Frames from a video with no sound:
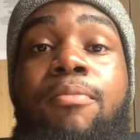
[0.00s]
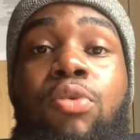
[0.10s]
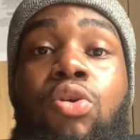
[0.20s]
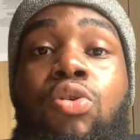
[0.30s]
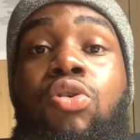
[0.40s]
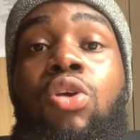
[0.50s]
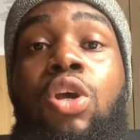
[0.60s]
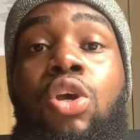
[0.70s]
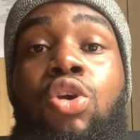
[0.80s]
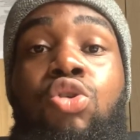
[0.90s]
because
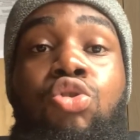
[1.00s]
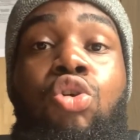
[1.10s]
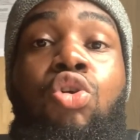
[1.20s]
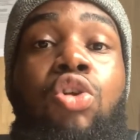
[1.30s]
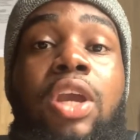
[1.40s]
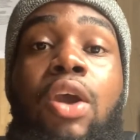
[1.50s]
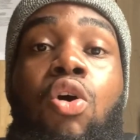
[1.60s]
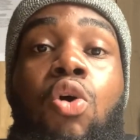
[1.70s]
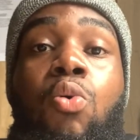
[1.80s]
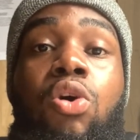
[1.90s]
you're not going to get
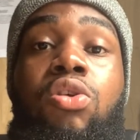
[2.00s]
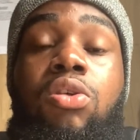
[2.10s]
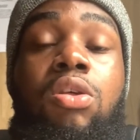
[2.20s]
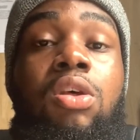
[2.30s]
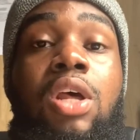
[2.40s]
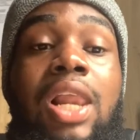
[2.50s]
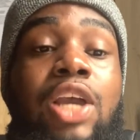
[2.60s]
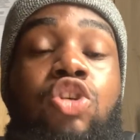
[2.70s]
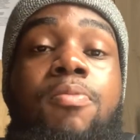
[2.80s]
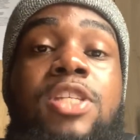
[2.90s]
homeworks.
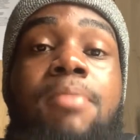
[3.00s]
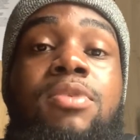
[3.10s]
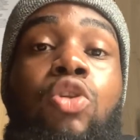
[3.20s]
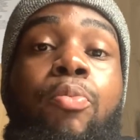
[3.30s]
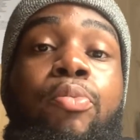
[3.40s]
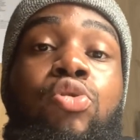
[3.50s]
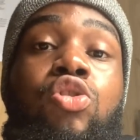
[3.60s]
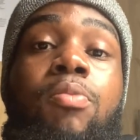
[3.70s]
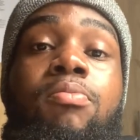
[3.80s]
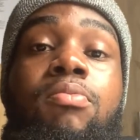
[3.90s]
Like sometimes they do put
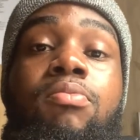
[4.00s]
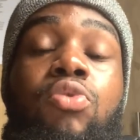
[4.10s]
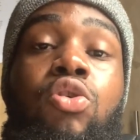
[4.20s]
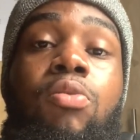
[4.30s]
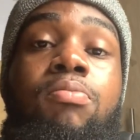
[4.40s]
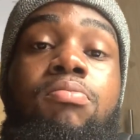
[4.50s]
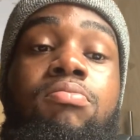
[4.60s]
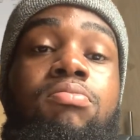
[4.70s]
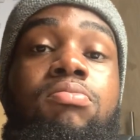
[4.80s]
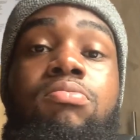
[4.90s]

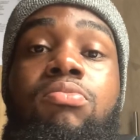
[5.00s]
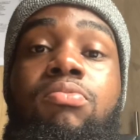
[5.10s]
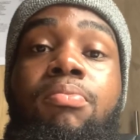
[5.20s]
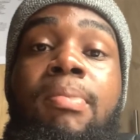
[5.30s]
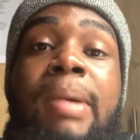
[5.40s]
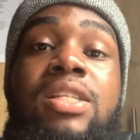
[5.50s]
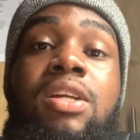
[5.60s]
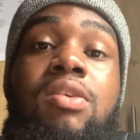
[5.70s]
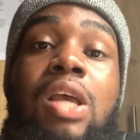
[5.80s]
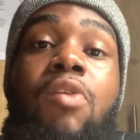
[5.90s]
some
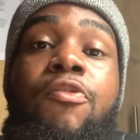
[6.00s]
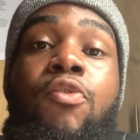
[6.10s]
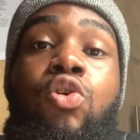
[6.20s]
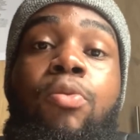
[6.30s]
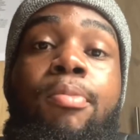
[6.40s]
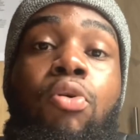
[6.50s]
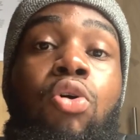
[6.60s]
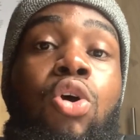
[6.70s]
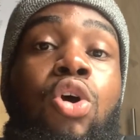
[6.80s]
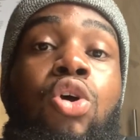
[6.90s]
materials out for you, but
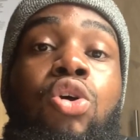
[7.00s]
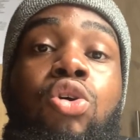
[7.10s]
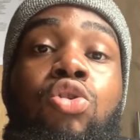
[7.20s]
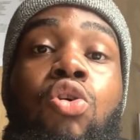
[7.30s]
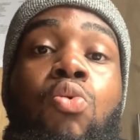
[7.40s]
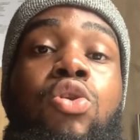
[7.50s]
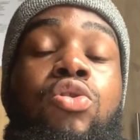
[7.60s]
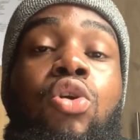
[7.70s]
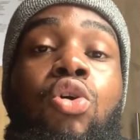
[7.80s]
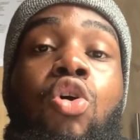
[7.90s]
no one
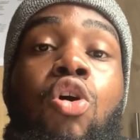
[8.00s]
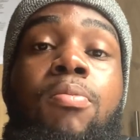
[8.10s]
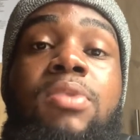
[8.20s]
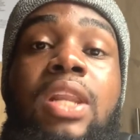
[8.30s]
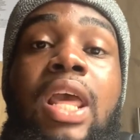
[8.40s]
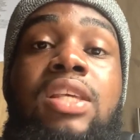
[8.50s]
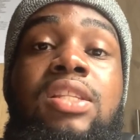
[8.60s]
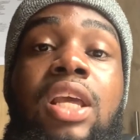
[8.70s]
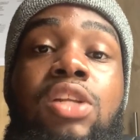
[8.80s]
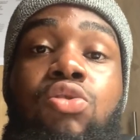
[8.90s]
is going to come the next
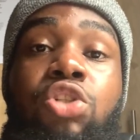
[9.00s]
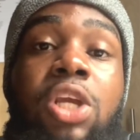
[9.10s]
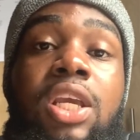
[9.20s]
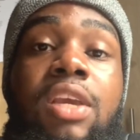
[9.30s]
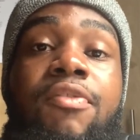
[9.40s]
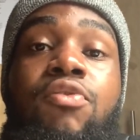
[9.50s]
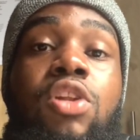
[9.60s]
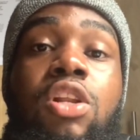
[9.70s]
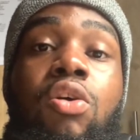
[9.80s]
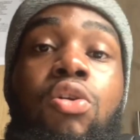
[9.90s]
day to check if you
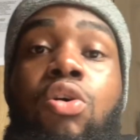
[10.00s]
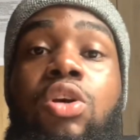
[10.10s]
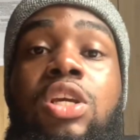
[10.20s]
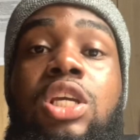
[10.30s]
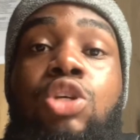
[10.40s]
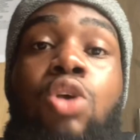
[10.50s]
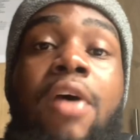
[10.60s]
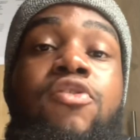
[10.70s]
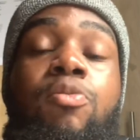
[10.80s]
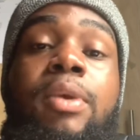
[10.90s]
did it or not. You
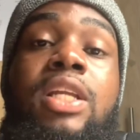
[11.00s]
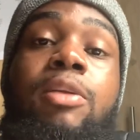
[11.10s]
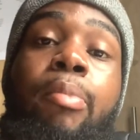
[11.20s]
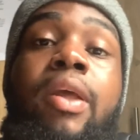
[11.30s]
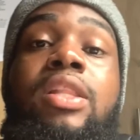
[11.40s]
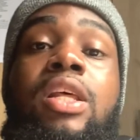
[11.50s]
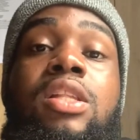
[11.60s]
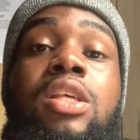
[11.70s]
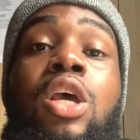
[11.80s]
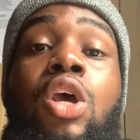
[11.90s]
have to be
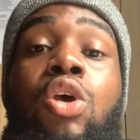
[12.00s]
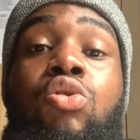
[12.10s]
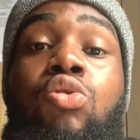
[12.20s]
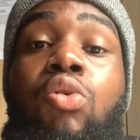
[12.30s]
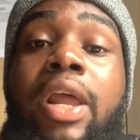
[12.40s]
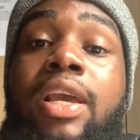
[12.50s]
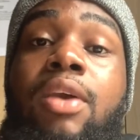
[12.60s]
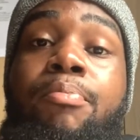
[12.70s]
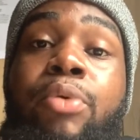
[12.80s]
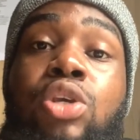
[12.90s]
independent. So
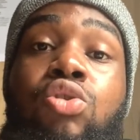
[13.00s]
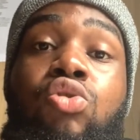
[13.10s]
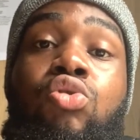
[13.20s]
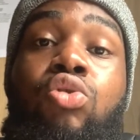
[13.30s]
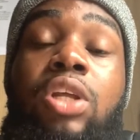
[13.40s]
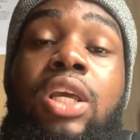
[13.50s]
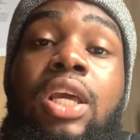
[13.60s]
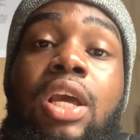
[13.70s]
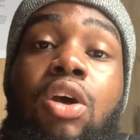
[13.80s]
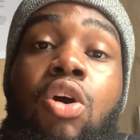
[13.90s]
like being used to the
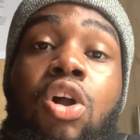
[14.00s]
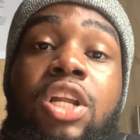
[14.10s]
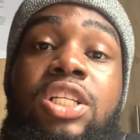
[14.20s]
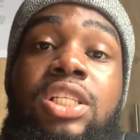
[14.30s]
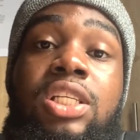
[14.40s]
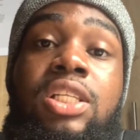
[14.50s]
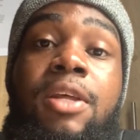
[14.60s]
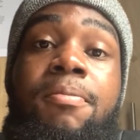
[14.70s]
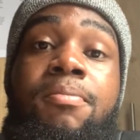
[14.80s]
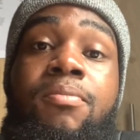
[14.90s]
college system,